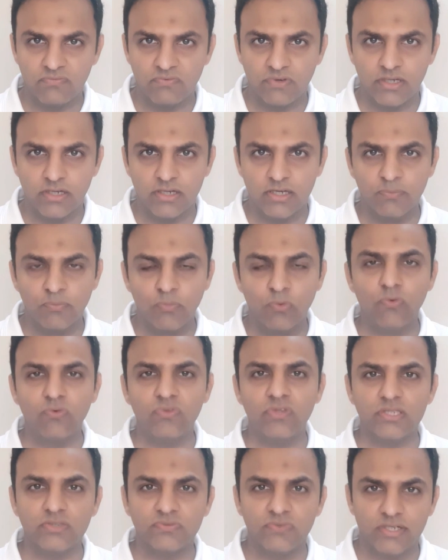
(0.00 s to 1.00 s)
we will
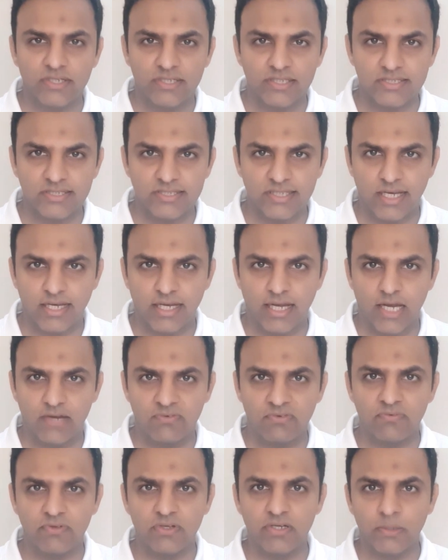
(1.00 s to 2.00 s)
remove this vitreous gel
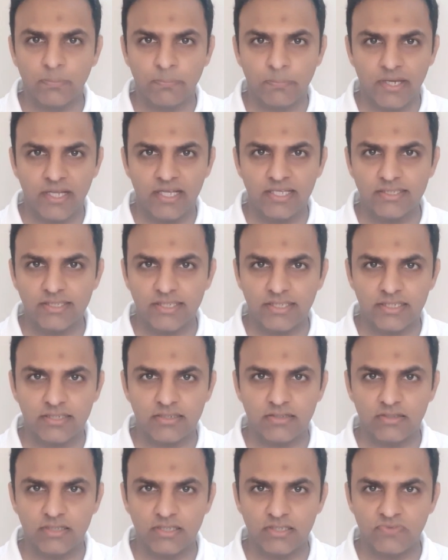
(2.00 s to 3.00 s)
and we will replace
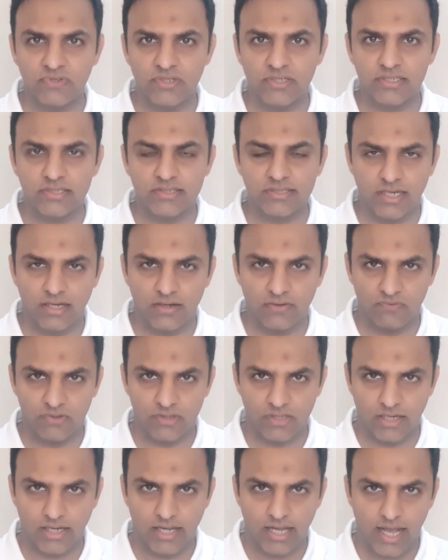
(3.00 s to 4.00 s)
this vitreous gel
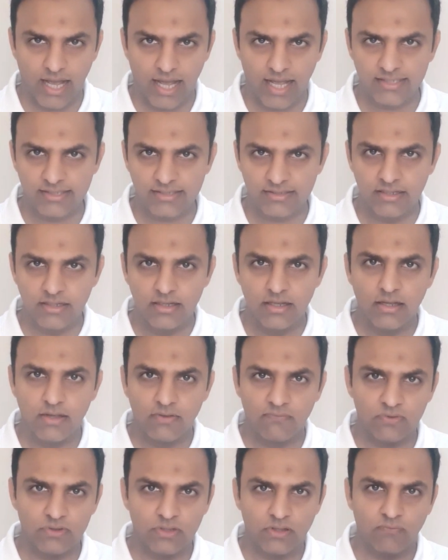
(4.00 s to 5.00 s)
with the gas,
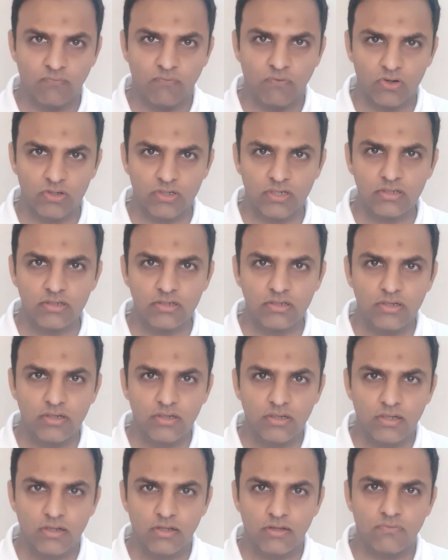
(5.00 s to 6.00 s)
with the water,
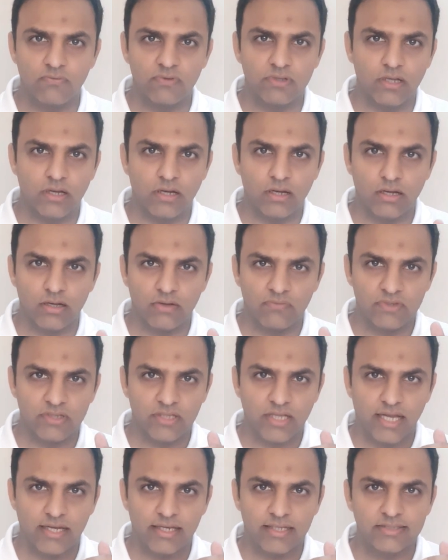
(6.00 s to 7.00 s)
with
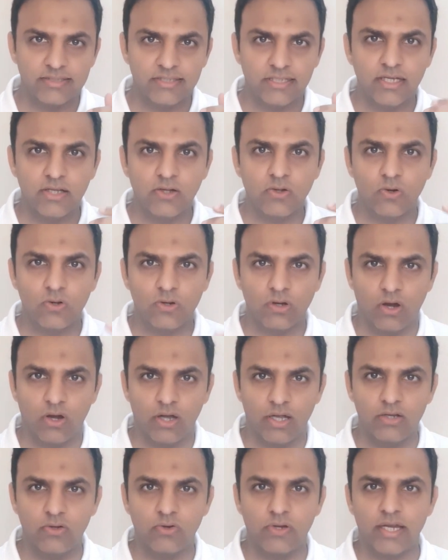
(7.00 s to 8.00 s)
any silicone
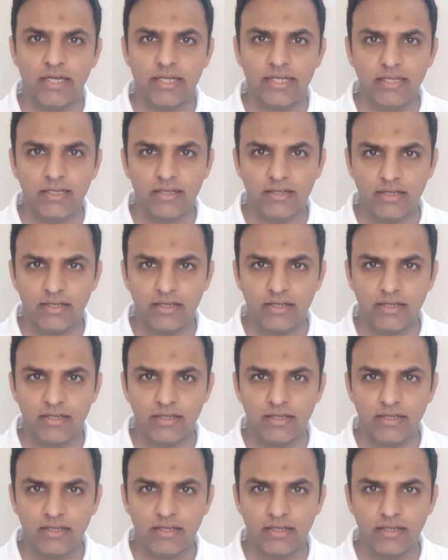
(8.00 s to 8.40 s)
oil or